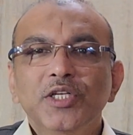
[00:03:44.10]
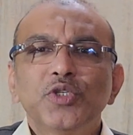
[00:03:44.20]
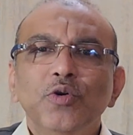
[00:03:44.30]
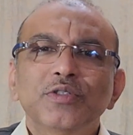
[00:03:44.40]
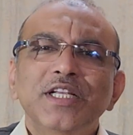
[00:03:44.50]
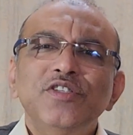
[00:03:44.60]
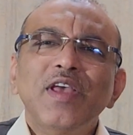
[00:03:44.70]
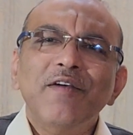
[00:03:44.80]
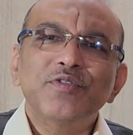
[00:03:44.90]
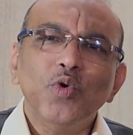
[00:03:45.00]
So since
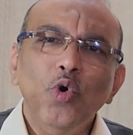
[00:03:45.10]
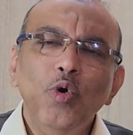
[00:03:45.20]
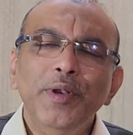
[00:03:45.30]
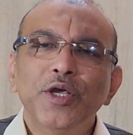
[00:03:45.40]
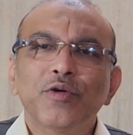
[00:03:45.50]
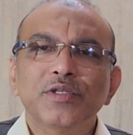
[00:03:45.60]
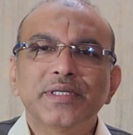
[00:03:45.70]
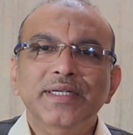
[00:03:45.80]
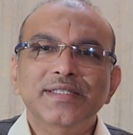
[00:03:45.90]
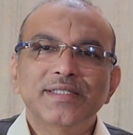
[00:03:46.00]
you have so many
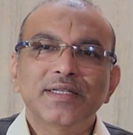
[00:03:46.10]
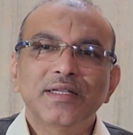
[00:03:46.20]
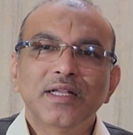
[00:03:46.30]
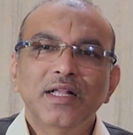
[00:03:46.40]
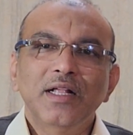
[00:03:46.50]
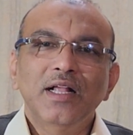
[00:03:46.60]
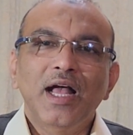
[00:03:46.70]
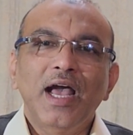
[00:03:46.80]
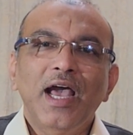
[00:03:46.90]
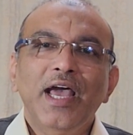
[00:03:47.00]
questions,
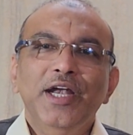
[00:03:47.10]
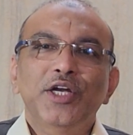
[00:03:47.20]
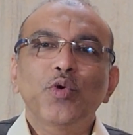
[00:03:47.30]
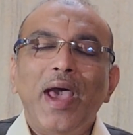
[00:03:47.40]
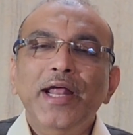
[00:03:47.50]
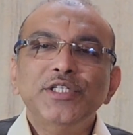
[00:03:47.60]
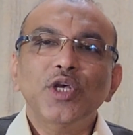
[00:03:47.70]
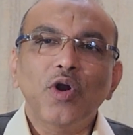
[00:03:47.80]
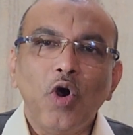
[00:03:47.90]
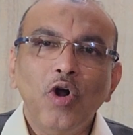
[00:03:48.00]
and to
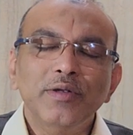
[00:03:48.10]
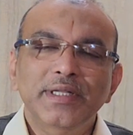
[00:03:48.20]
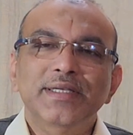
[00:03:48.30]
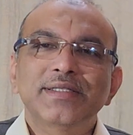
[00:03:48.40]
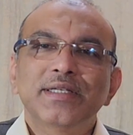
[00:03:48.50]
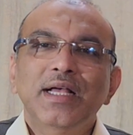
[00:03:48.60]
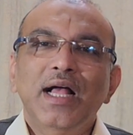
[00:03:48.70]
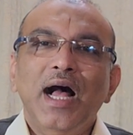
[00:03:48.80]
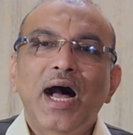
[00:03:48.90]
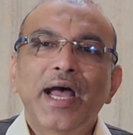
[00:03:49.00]
answer all this,
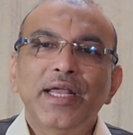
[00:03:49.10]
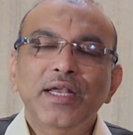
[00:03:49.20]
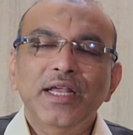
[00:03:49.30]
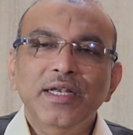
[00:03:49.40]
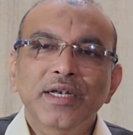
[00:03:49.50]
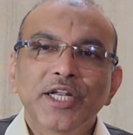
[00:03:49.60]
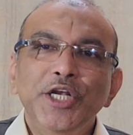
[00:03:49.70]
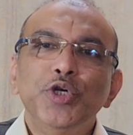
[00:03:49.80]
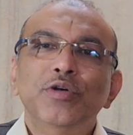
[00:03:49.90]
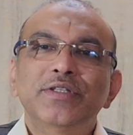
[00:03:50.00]
I
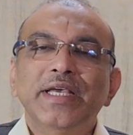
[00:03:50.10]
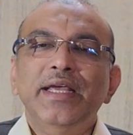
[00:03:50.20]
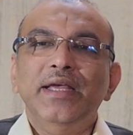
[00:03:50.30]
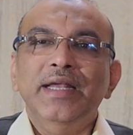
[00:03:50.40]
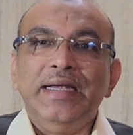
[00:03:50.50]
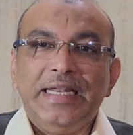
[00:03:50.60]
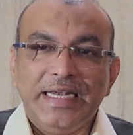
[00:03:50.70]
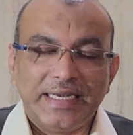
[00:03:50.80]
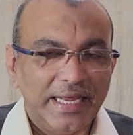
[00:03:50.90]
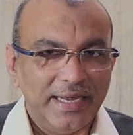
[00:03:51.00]
need to say in
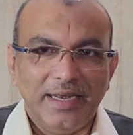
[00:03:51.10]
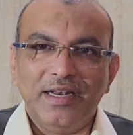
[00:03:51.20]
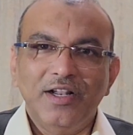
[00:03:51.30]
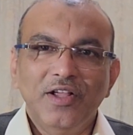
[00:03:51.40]
detail.